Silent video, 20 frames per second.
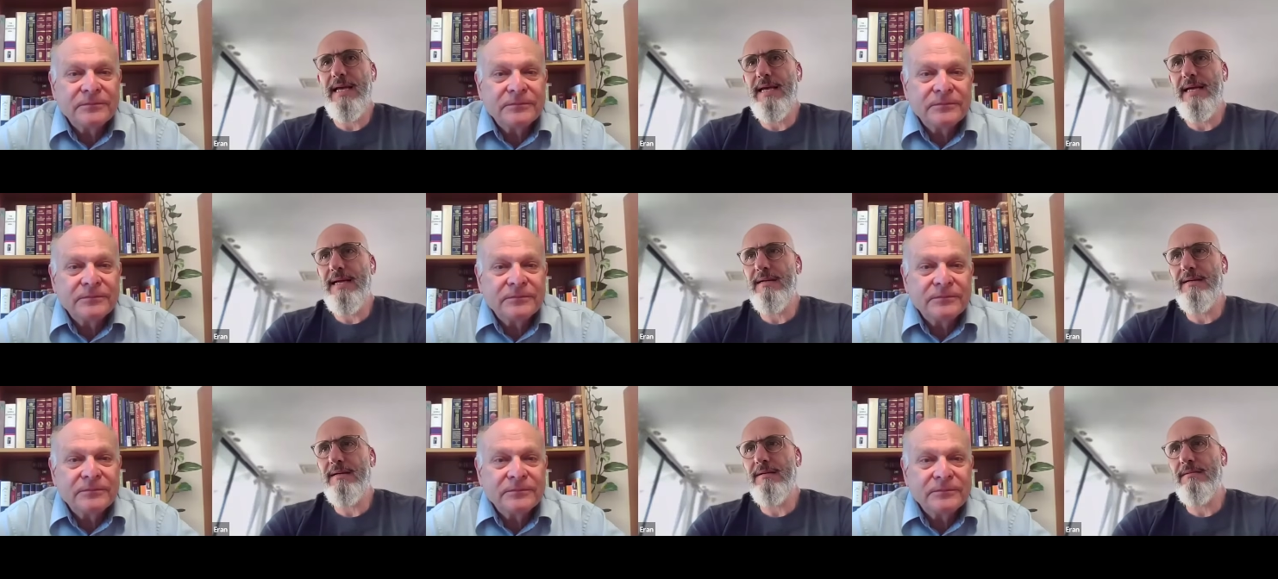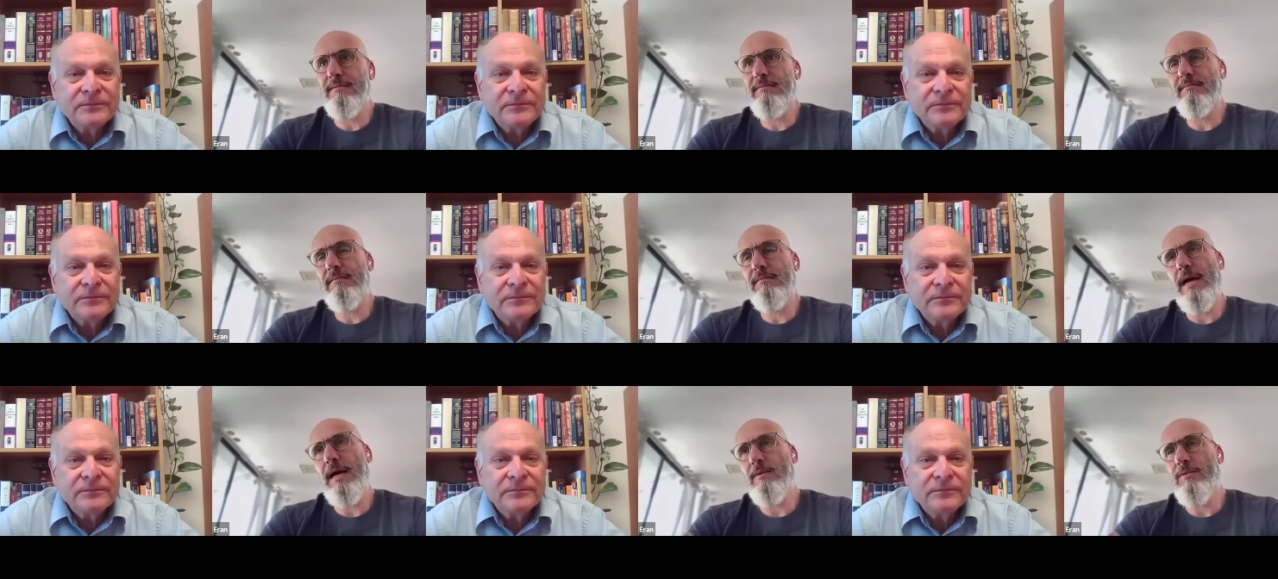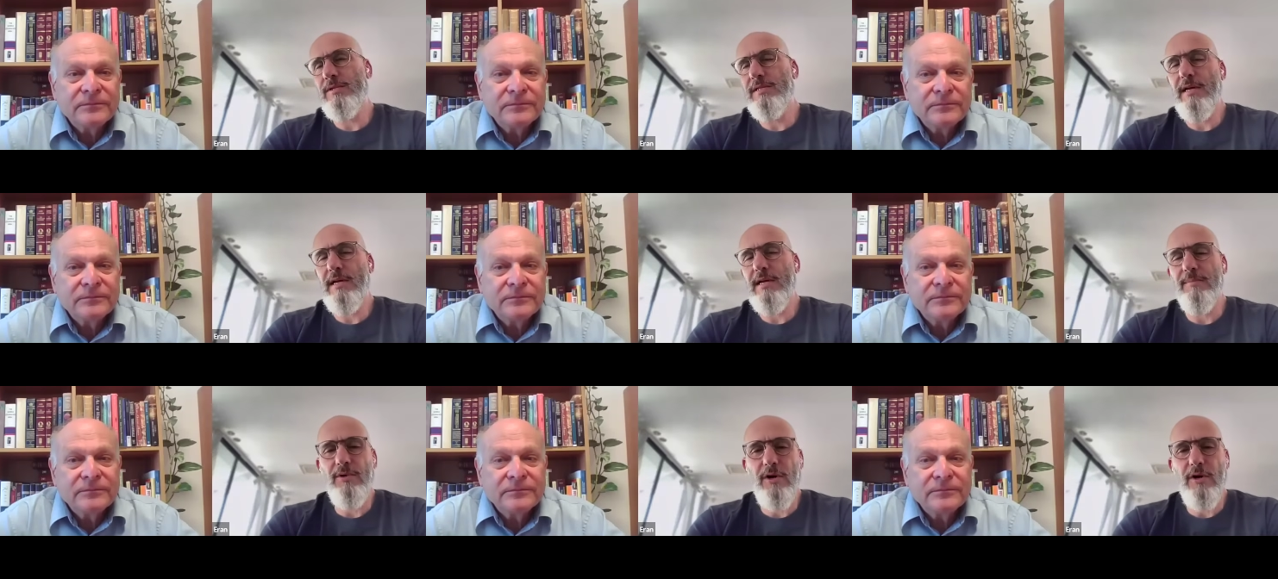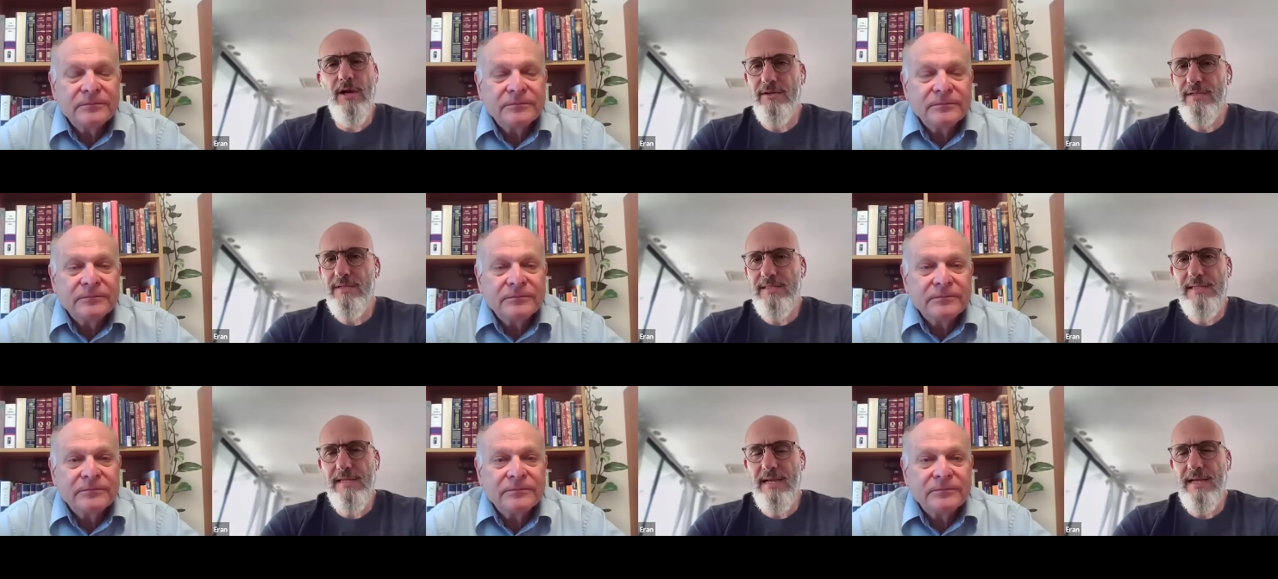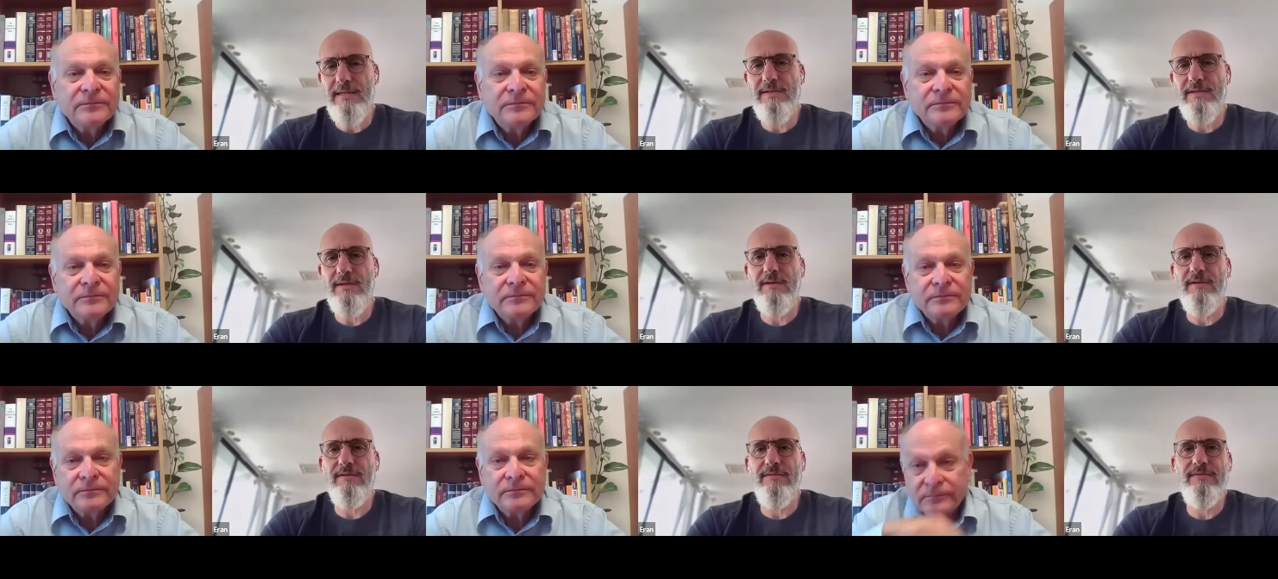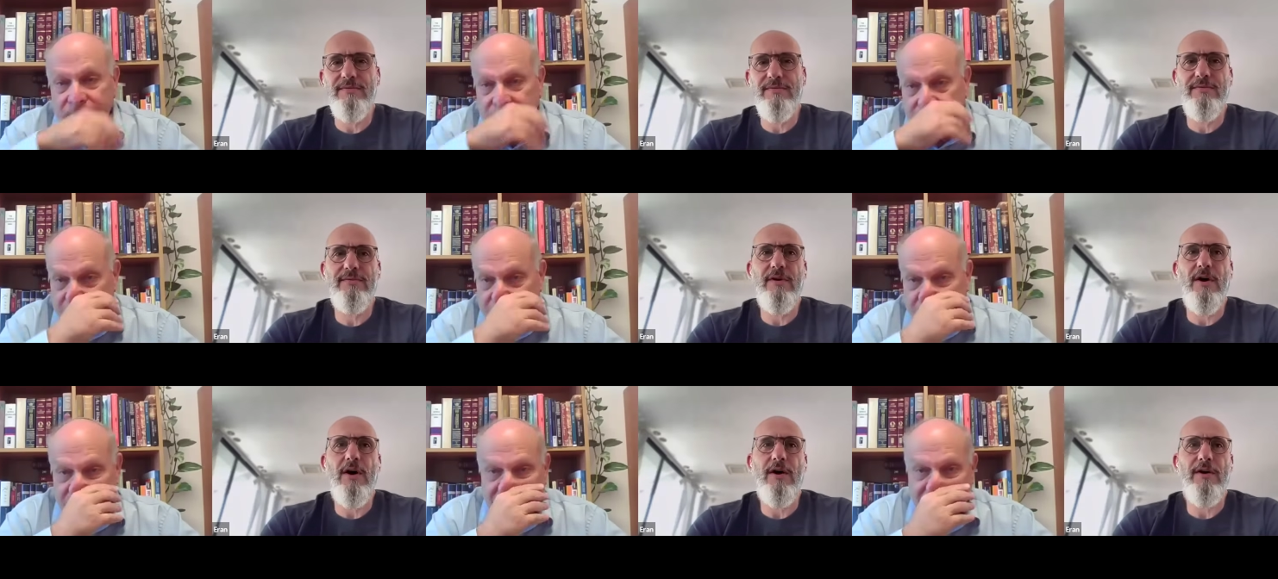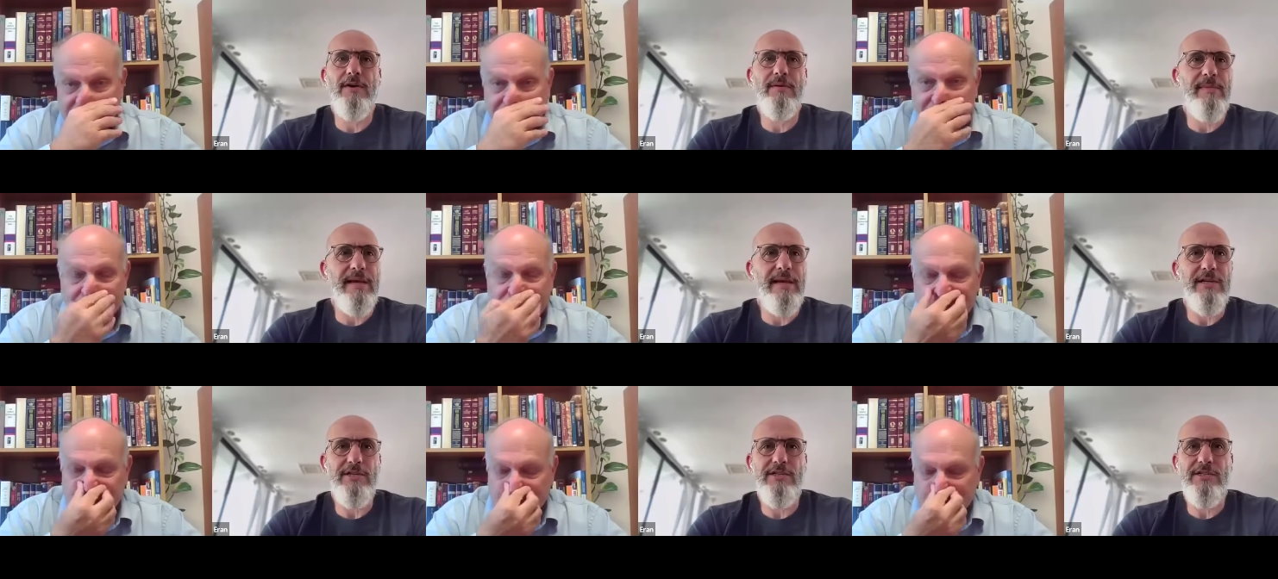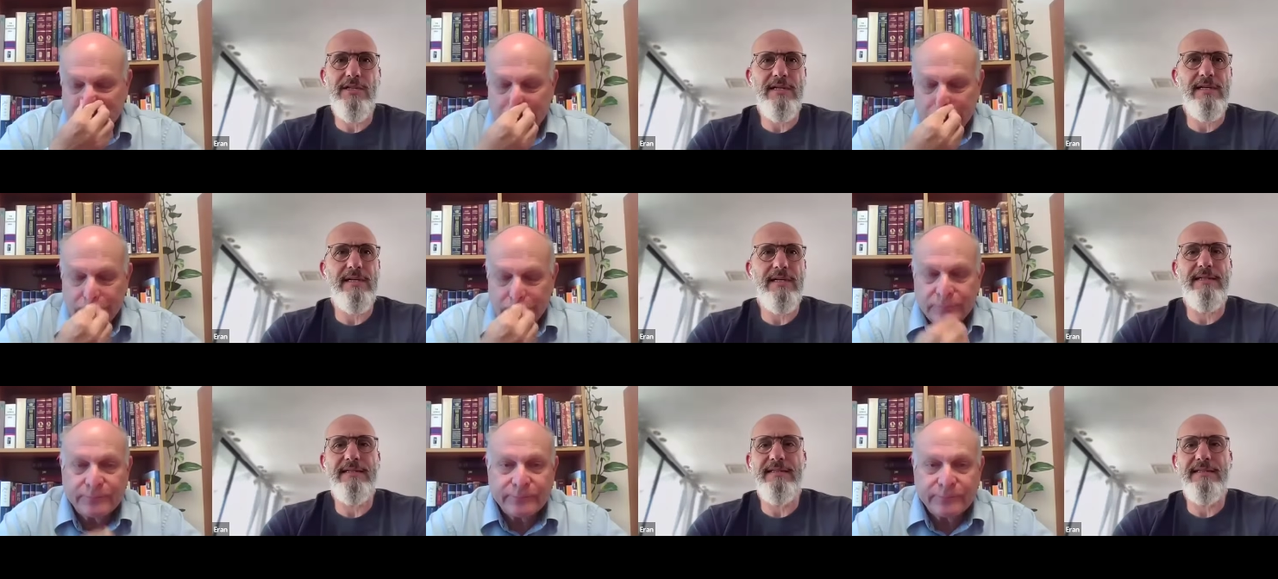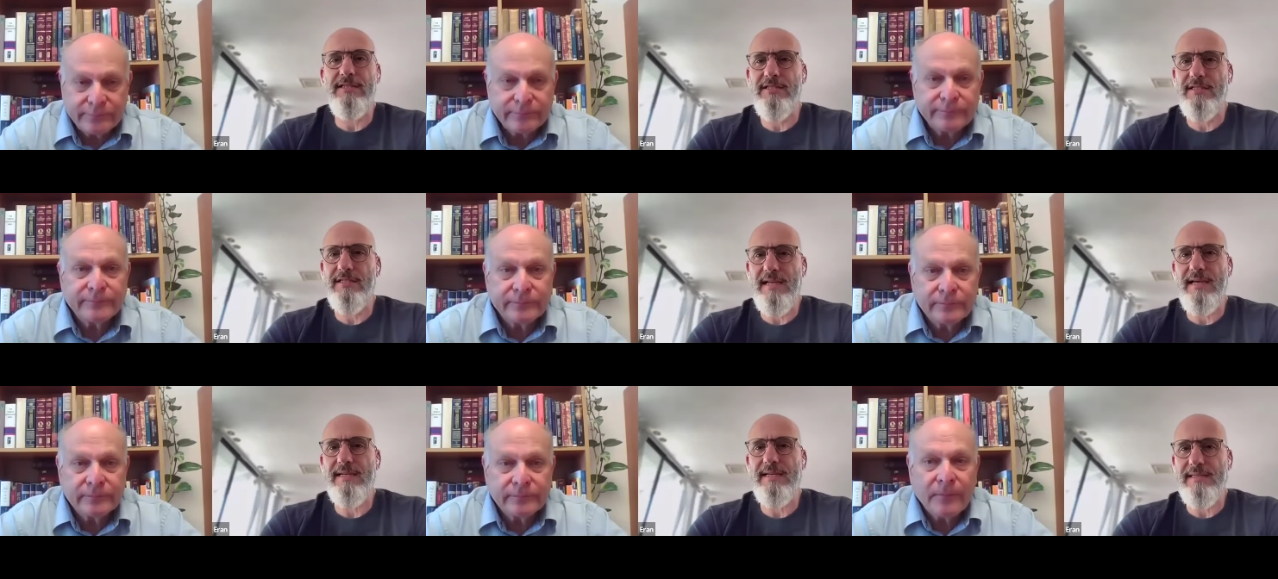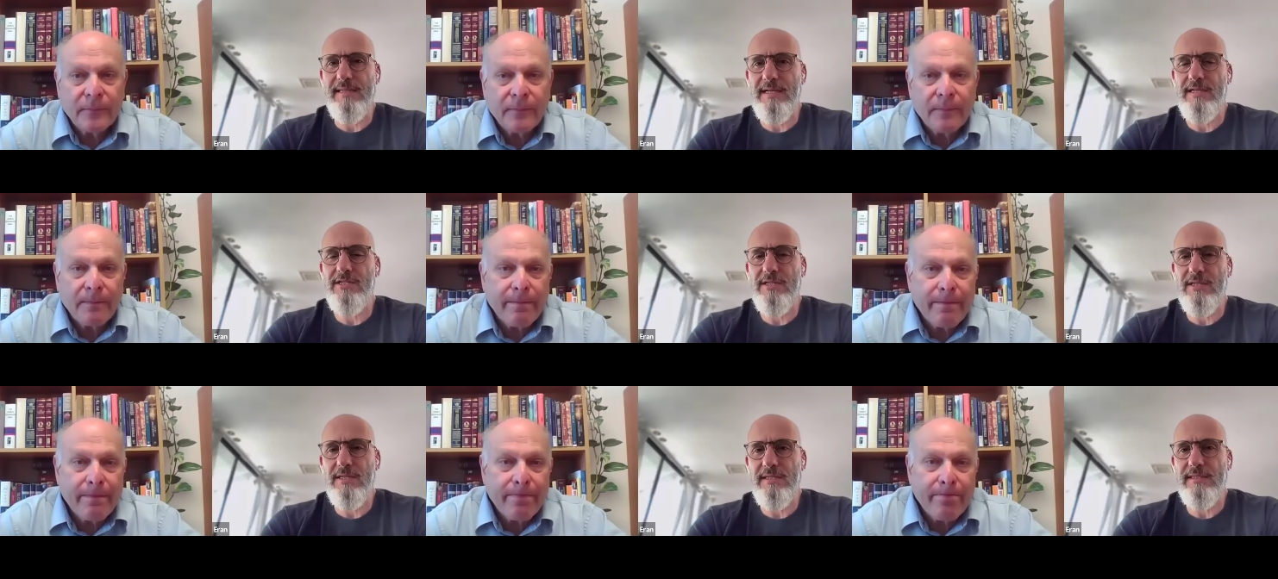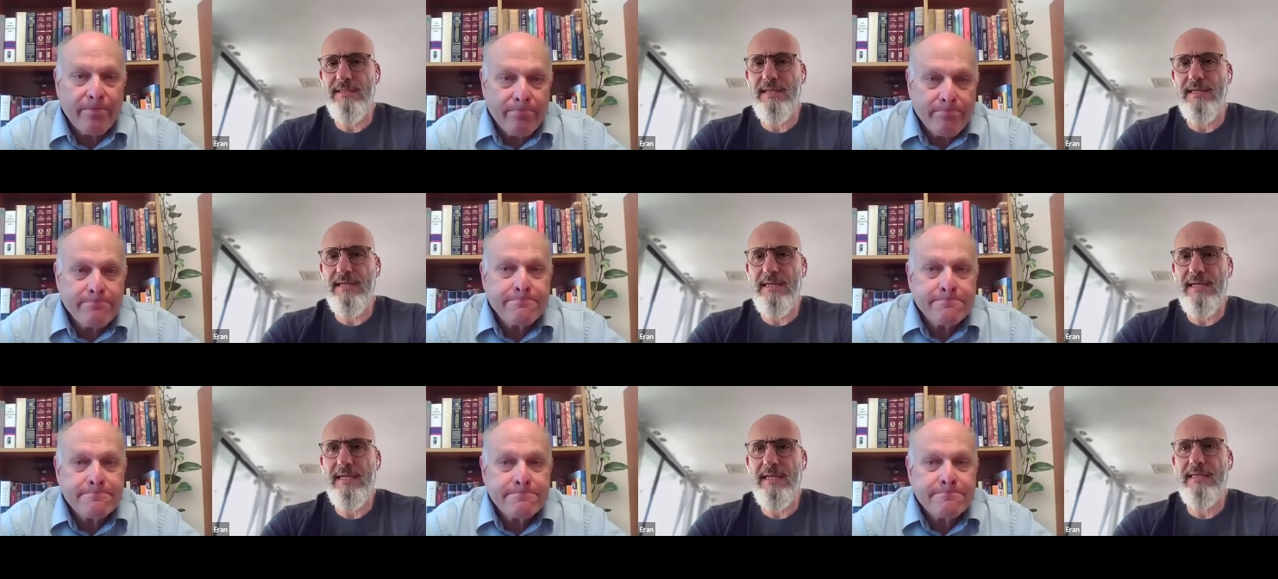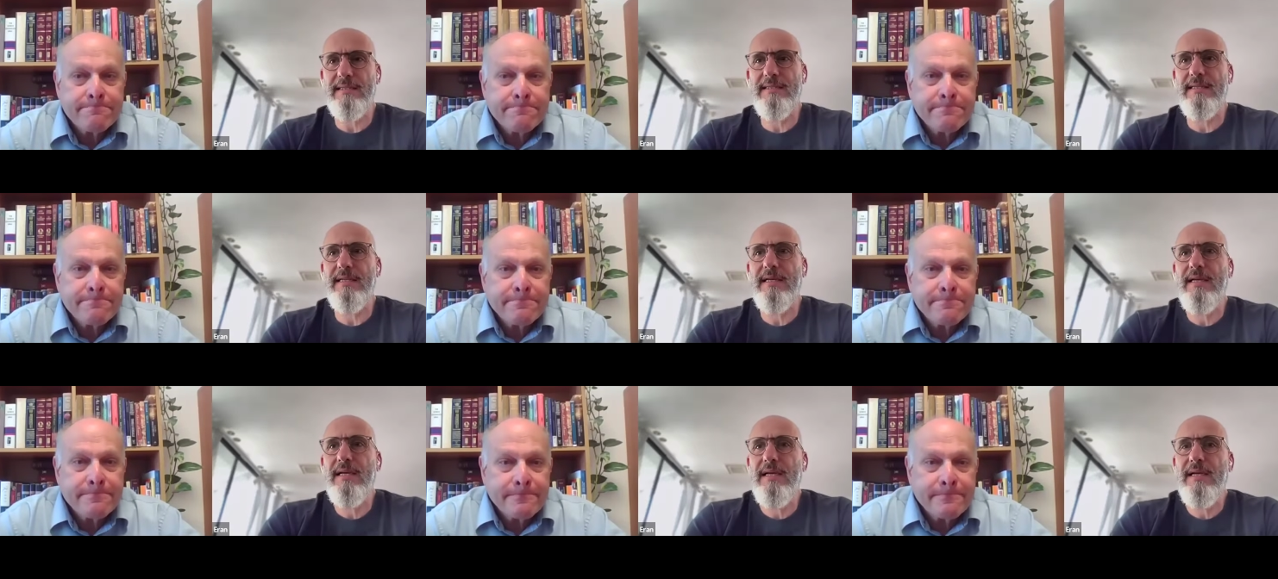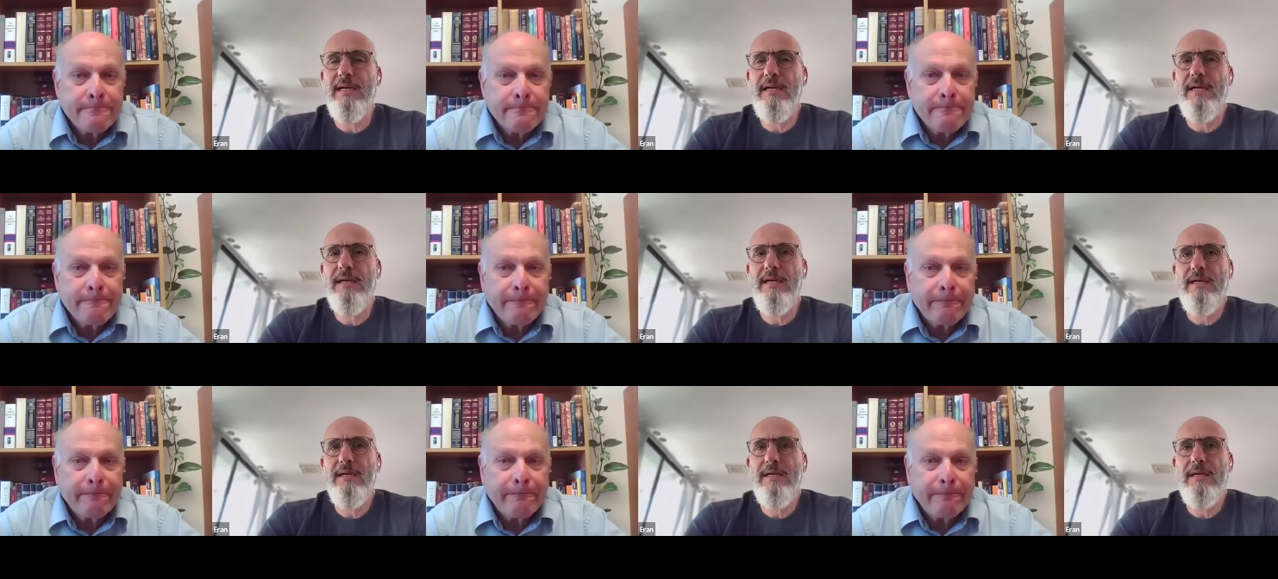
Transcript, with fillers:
Speaker 1: and I would say a broader set of automation and digitization techniques